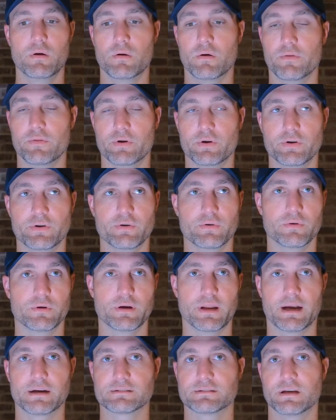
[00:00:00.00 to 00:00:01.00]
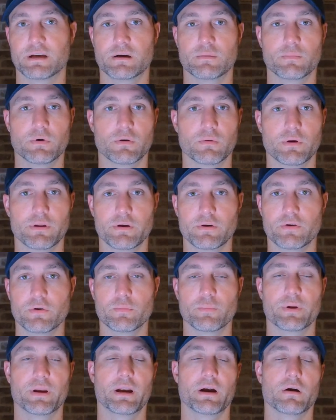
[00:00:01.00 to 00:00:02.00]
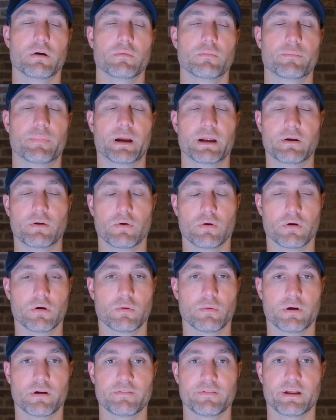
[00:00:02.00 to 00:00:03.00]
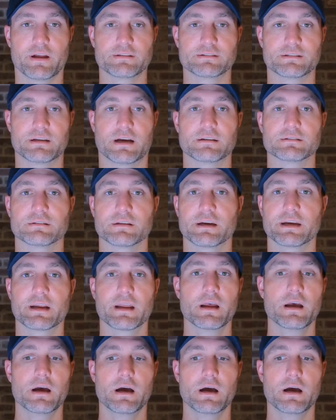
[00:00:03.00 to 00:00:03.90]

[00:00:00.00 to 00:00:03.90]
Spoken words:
whether you're doing XM or whether you're doing Pandora or whatever that sounds like,